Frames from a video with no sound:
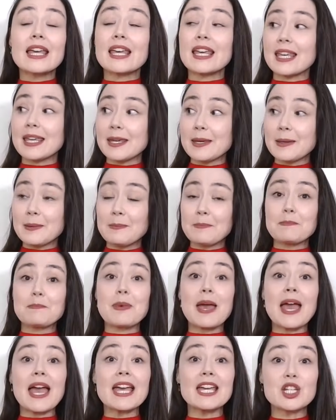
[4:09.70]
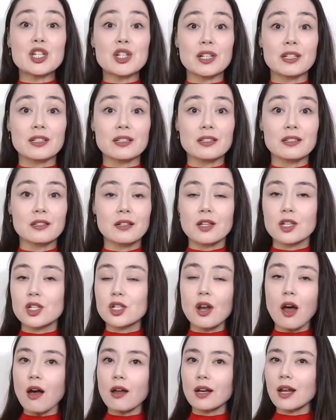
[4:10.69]
Impatient,
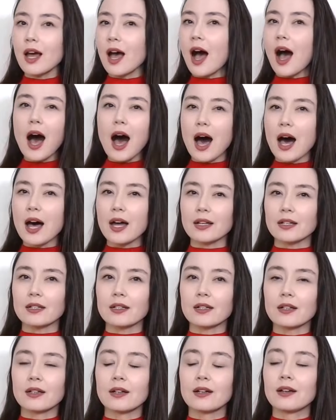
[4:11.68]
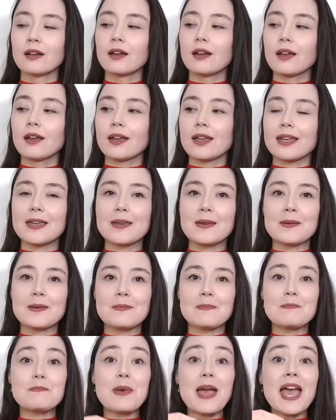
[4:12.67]
not
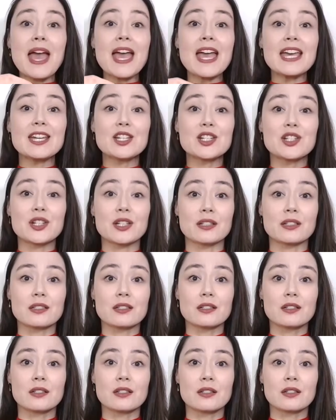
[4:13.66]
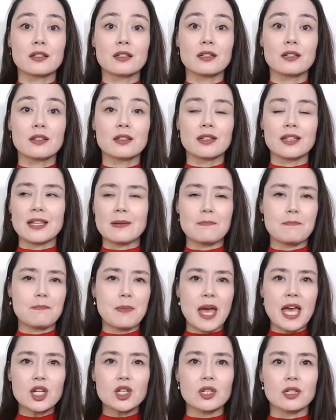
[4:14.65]
impatient.
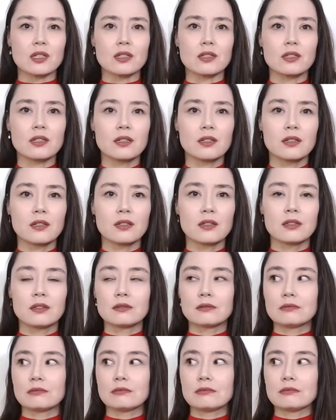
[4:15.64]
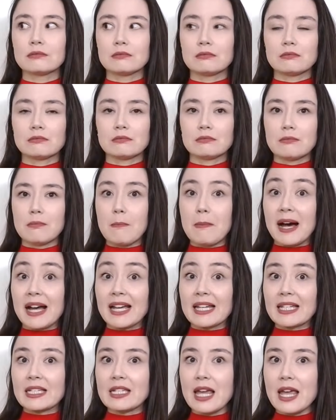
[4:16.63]
Impatient. My
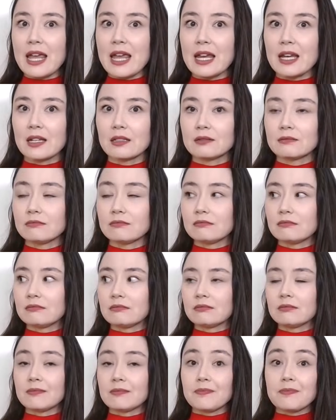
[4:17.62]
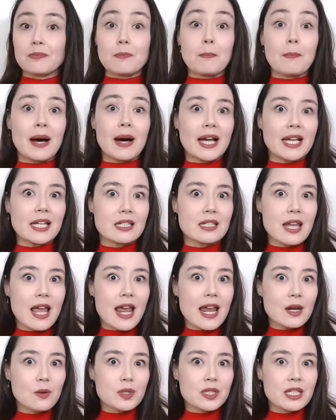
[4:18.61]
date
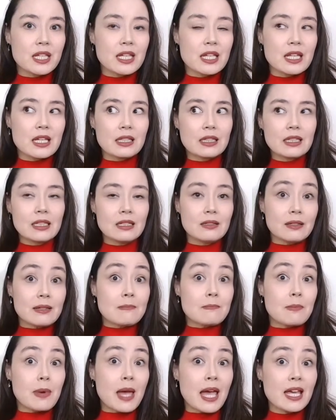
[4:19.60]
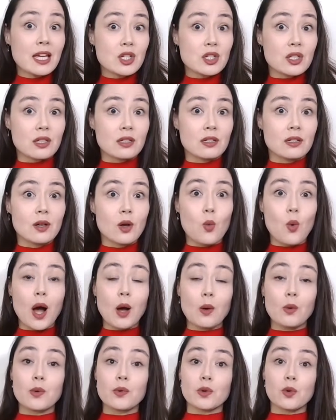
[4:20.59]
was getting a little impatient while
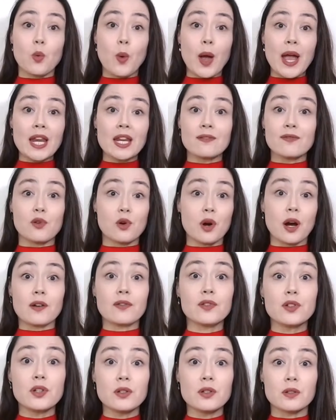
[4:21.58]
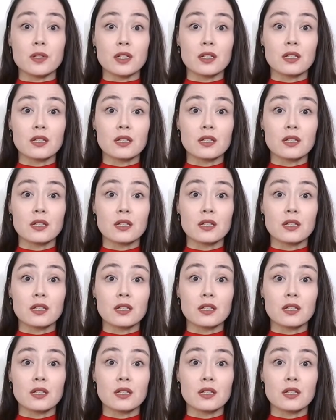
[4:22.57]
we were waiting for our food.